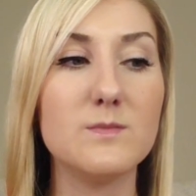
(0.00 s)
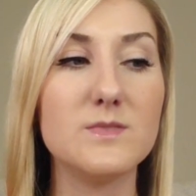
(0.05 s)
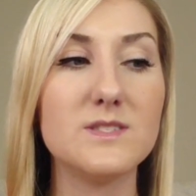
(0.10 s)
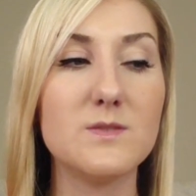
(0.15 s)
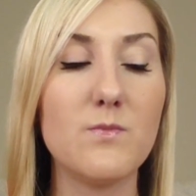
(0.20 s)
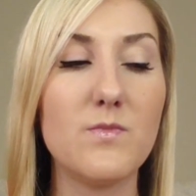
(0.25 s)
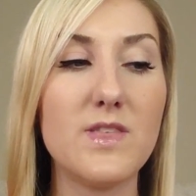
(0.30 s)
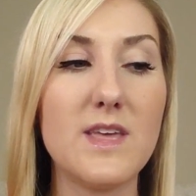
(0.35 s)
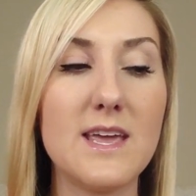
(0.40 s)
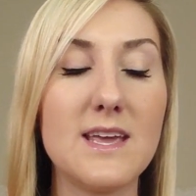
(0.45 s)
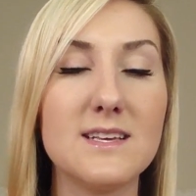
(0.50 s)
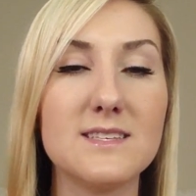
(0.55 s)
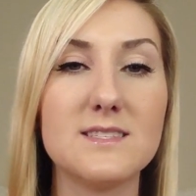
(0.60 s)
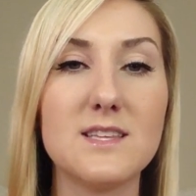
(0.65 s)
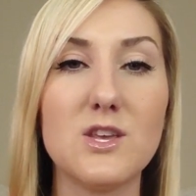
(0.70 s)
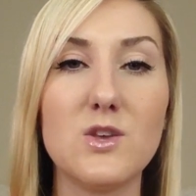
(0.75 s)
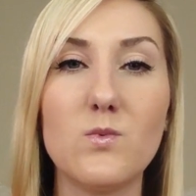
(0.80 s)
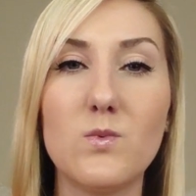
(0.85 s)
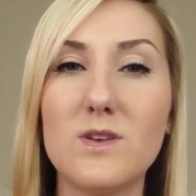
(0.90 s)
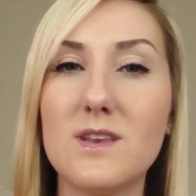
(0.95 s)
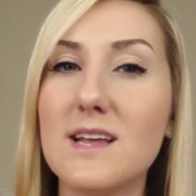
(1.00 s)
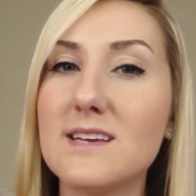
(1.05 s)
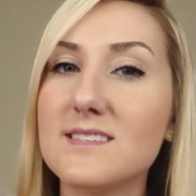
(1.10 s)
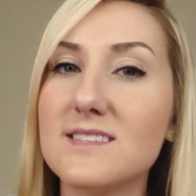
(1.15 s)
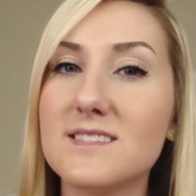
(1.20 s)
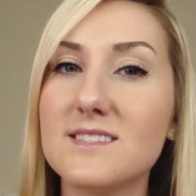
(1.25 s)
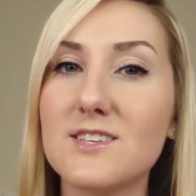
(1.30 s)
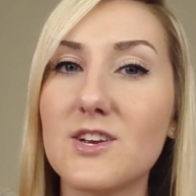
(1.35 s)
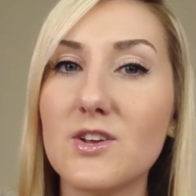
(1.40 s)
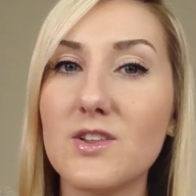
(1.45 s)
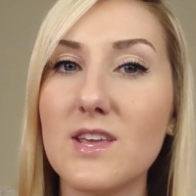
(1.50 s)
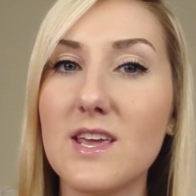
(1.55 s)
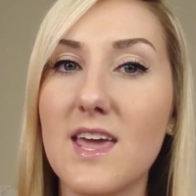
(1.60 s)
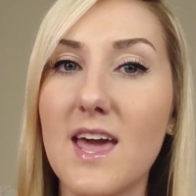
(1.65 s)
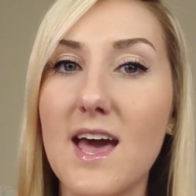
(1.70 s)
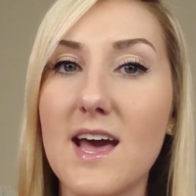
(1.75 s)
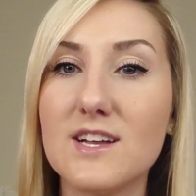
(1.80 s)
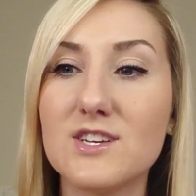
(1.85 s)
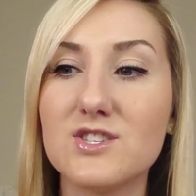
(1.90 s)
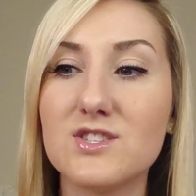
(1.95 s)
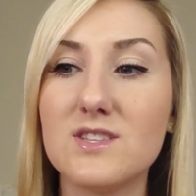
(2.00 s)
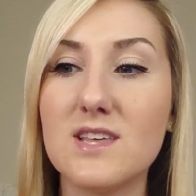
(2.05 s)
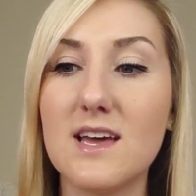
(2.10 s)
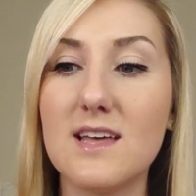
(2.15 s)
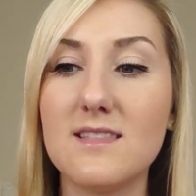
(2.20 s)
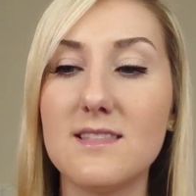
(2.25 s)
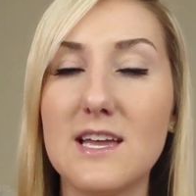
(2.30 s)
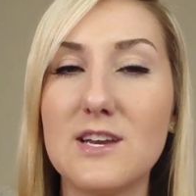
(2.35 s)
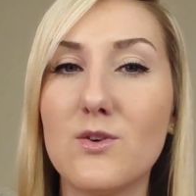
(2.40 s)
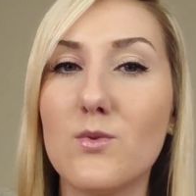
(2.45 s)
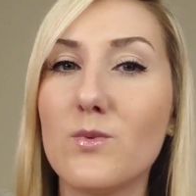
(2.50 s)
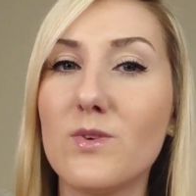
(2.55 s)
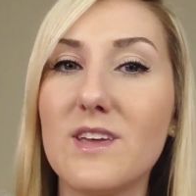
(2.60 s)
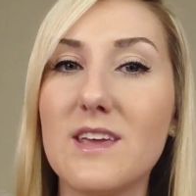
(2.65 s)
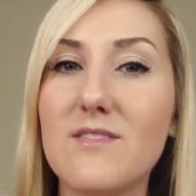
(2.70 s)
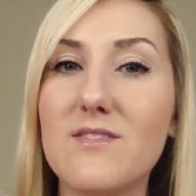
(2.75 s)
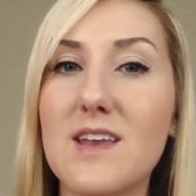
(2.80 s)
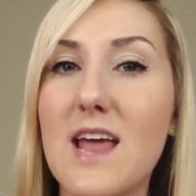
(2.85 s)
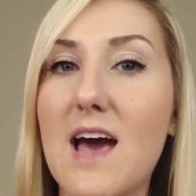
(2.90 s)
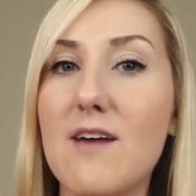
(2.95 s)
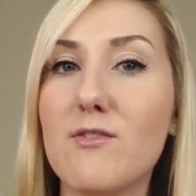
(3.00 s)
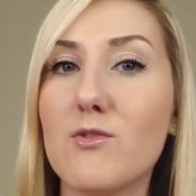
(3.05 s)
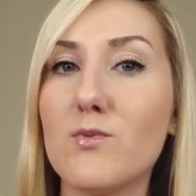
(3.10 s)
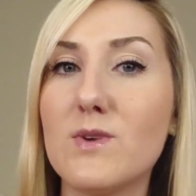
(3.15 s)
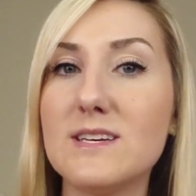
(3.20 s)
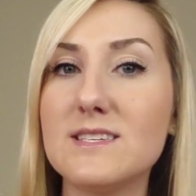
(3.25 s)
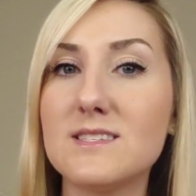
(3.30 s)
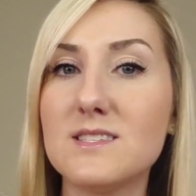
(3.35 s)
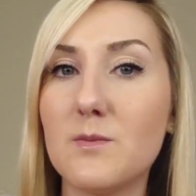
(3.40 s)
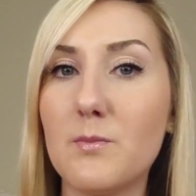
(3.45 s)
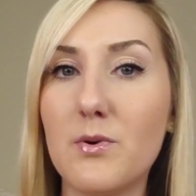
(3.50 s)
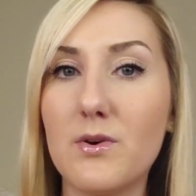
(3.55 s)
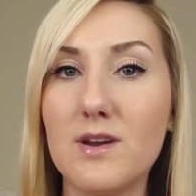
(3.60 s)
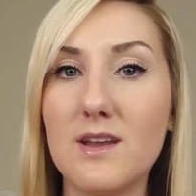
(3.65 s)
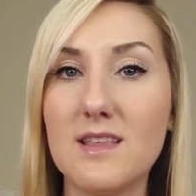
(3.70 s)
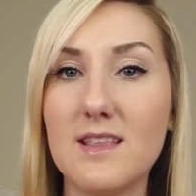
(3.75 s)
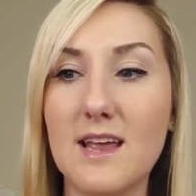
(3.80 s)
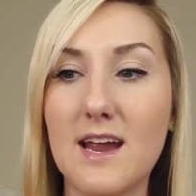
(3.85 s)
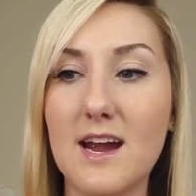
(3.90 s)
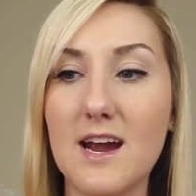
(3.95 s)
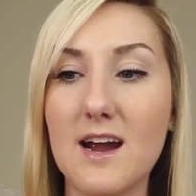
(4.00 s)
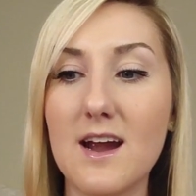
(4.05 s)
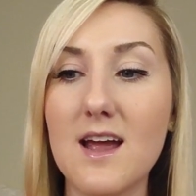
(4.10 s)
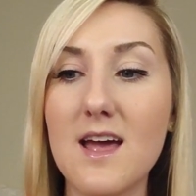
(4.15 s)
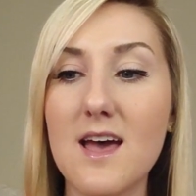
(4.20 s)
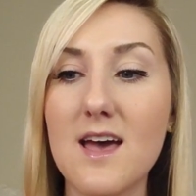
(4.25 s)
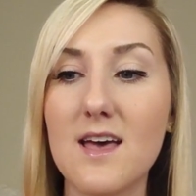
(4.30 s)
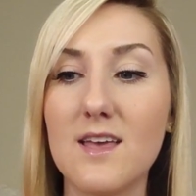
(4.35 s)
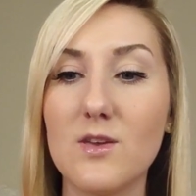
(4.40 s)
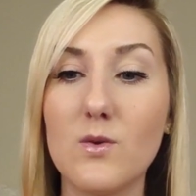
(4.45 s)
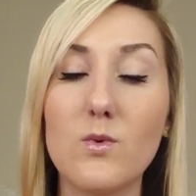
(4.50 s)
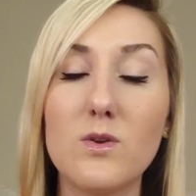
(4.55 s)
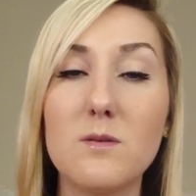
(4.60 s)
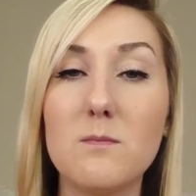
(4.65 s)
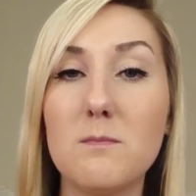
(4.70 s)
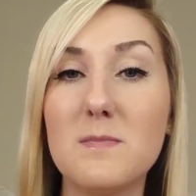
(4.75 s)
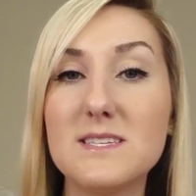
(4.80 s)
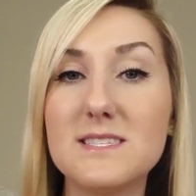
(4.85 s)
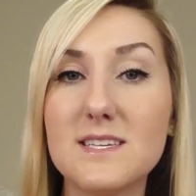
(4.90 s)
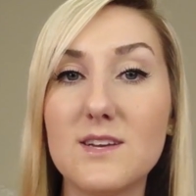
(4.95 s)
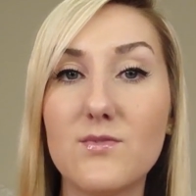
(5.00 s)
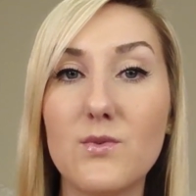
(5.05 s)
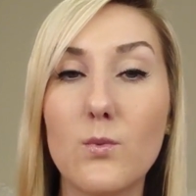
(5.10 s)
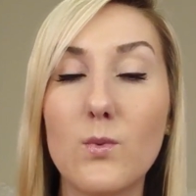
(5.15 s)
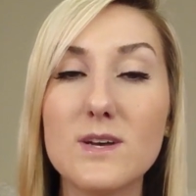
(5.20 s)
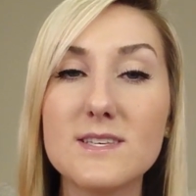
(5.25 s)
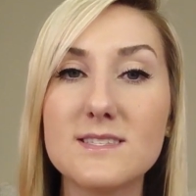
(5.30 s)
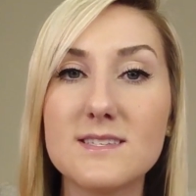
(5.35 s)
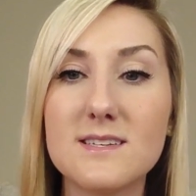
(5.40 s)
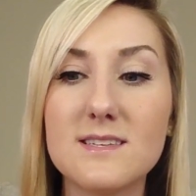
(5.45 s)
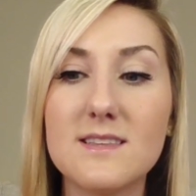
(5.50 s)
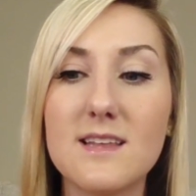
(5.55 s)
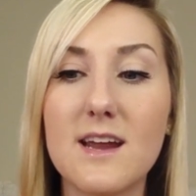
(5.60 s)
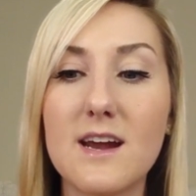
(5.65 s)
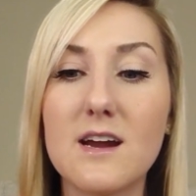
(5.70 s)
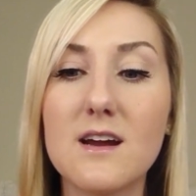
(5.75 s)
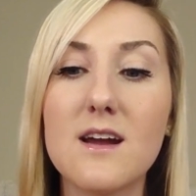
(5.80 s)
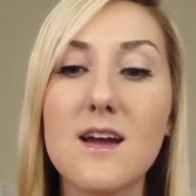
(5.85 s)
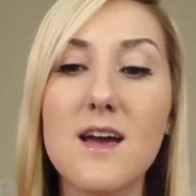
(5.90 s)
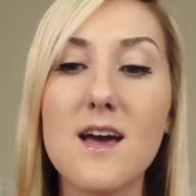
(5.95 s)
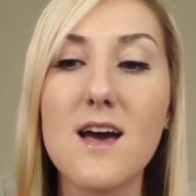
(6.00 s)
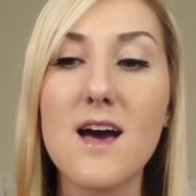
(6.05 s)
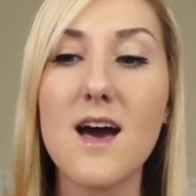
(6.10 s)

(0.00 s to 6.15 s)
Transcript: some things that you wouldn't necessarily catch, that they don't really even have a reason to put in there, you wouldn't miss it if it wasn't in there,